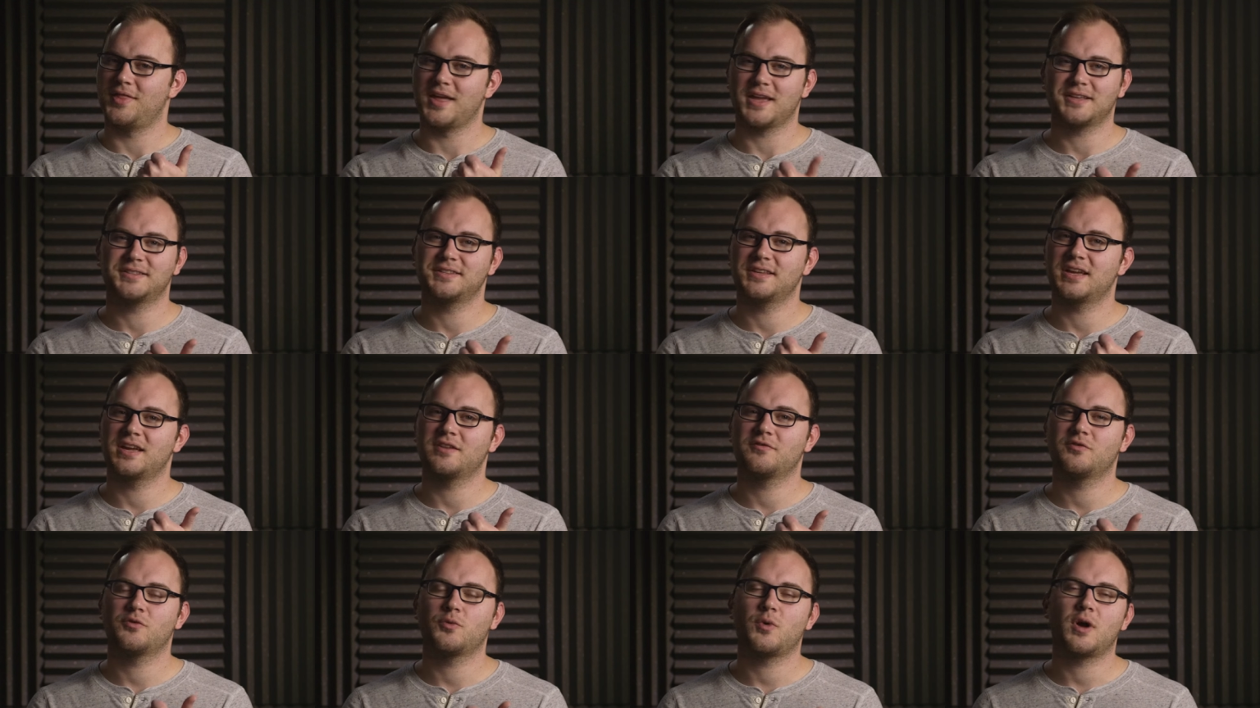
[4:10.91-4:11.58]
Thanks
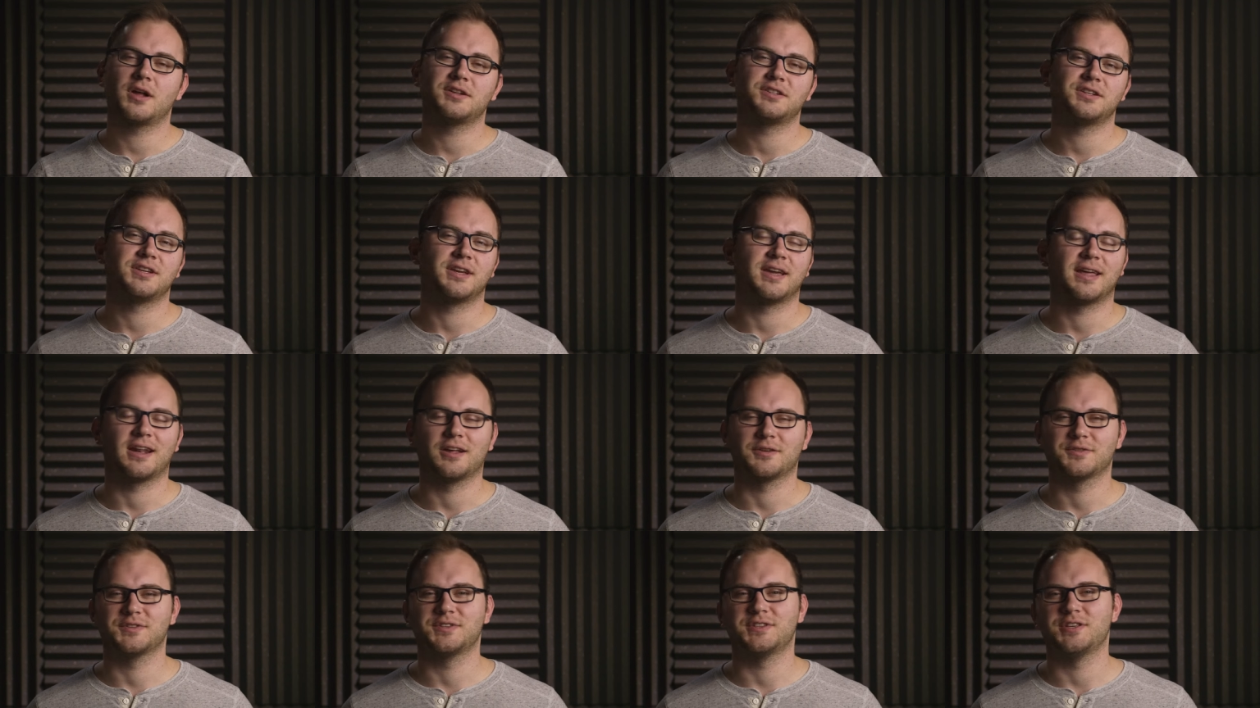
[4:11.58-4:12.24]
again for watching,
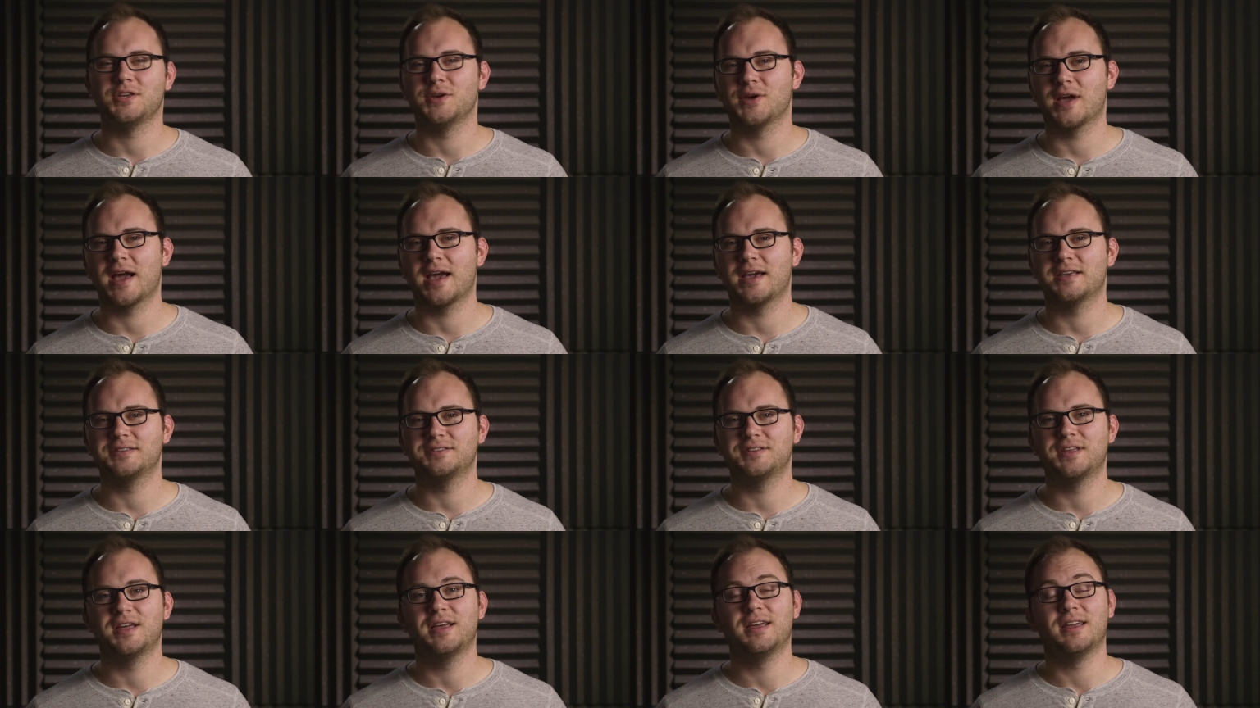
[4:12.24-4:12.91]
and I'll see you
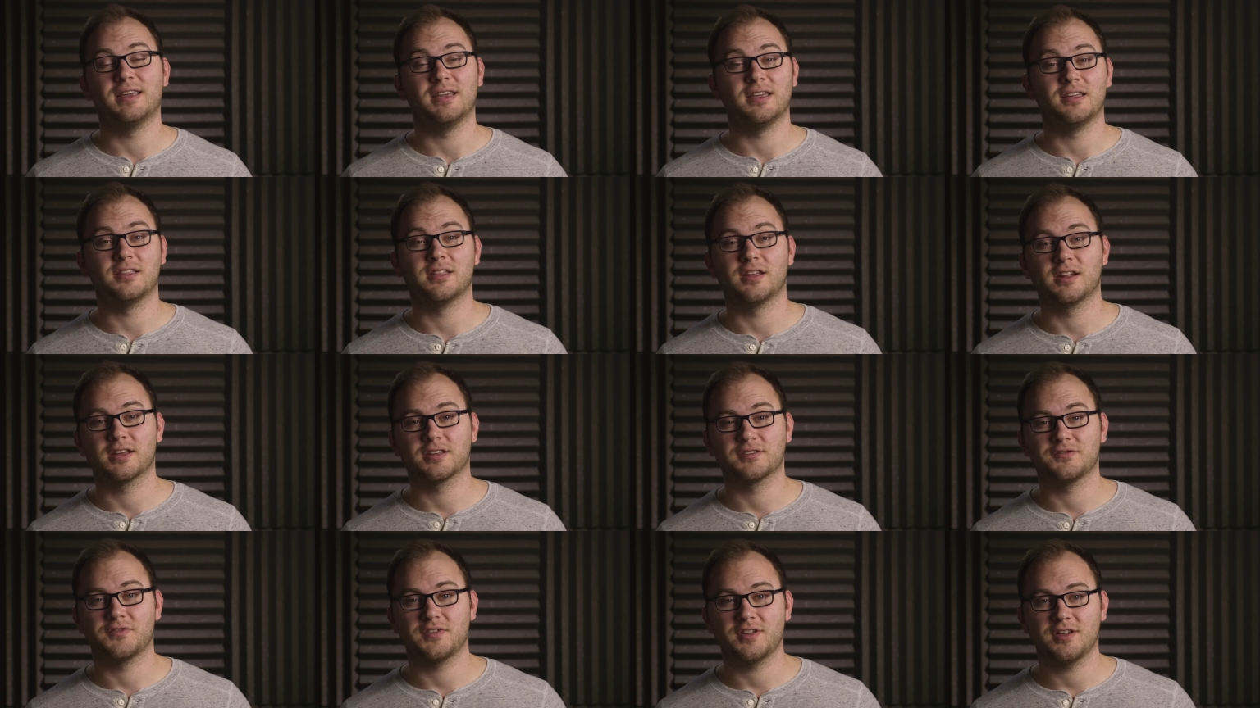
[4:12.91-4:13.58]
guys in the
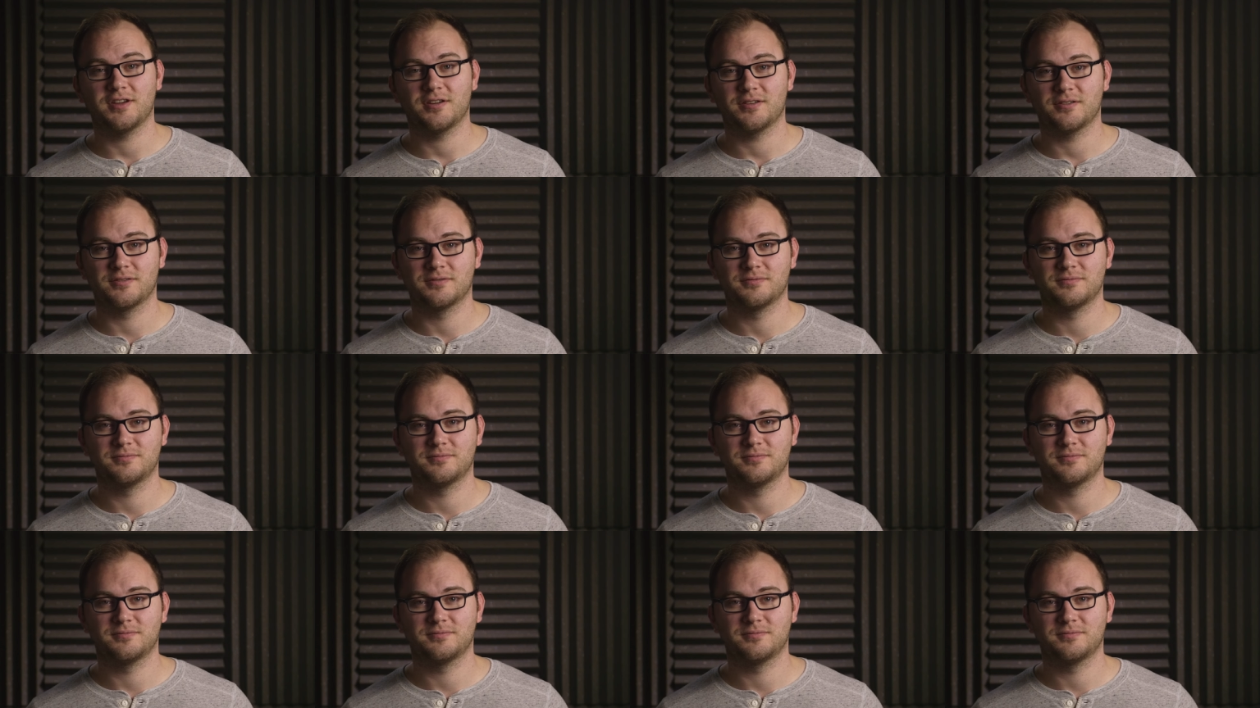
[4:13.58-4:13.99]
next video.